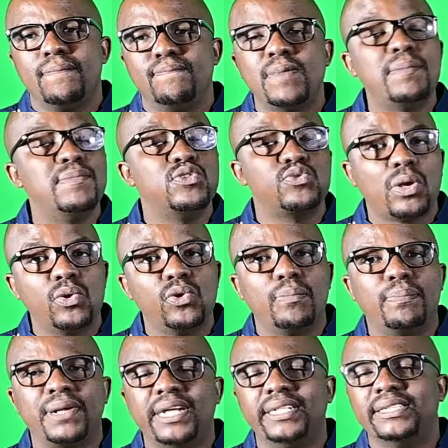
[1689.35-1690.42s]
Maybe swallow your
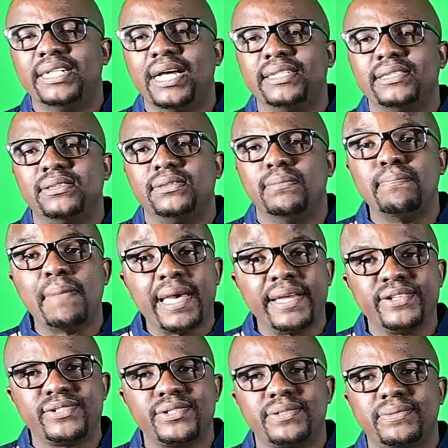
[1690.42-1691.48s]
pride, guys.
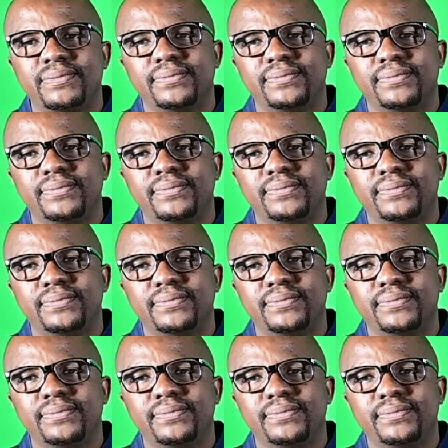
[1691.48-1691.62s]
Merge